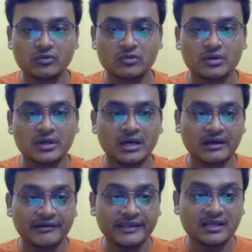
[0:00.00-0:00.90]
Brook,
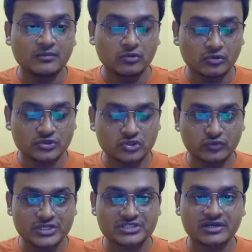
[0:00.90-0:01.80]
a real brook. So
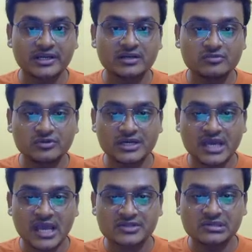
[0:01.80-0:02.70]
Waste Running Brook is
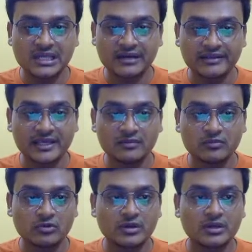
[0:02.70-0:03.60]
actually a real
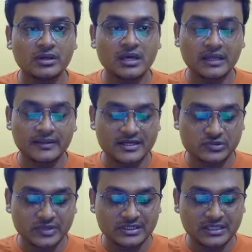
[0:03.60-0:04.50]
brook, and
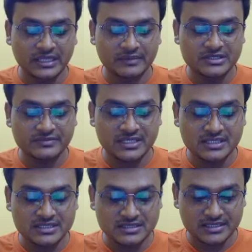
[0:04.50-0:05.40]
that's why the name is
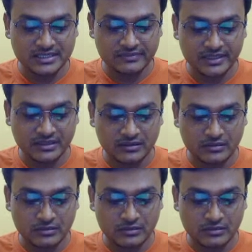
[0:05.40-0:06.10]
very significant.